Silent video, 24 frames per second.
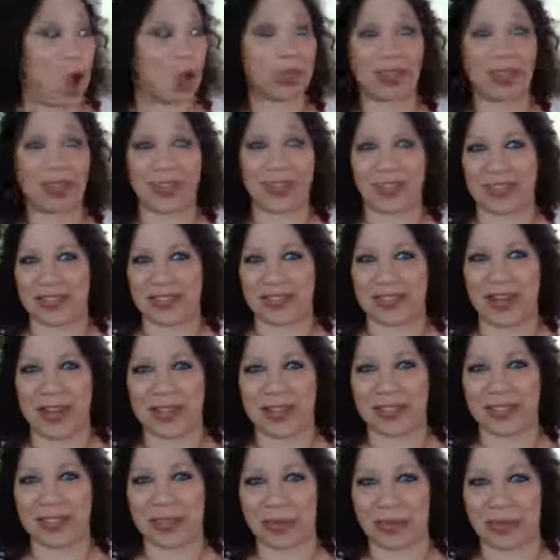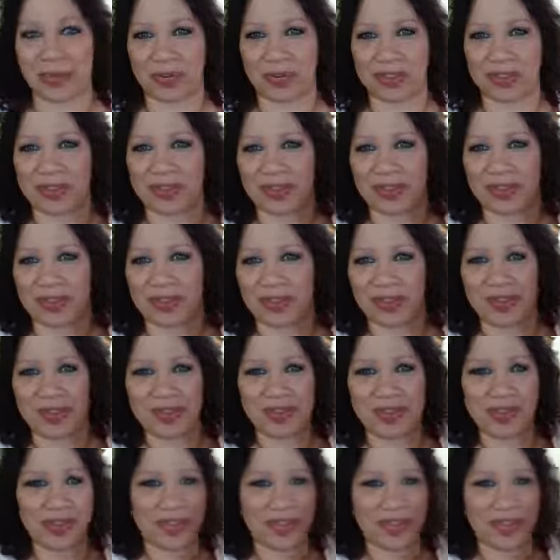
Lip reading: Oh, look at this awesome crystal.